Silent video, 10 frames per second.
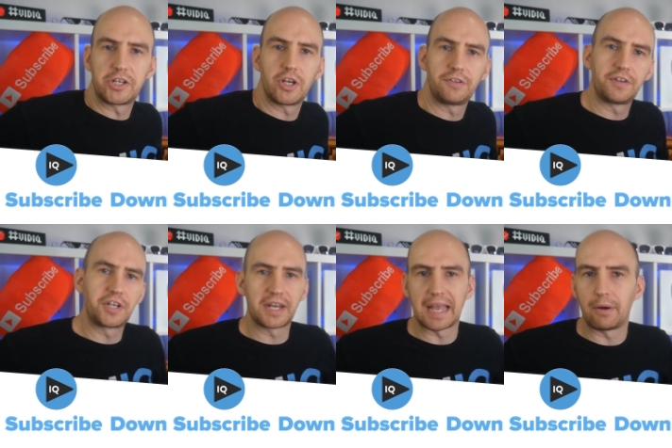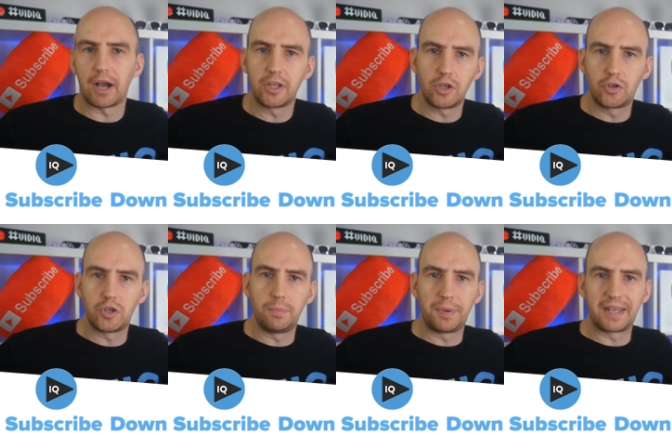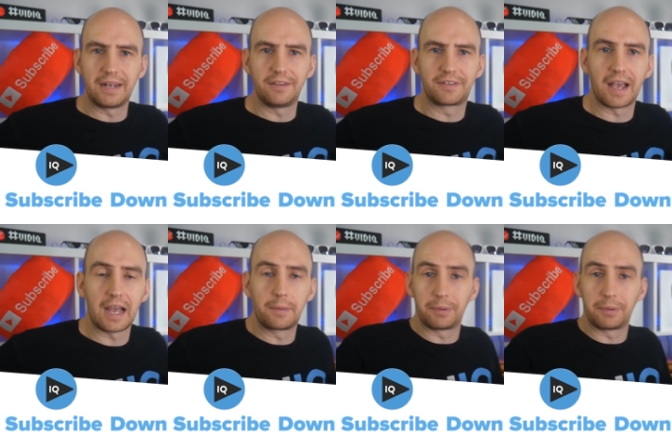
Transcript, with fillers: sure to check out our YouTube Beginner's Guide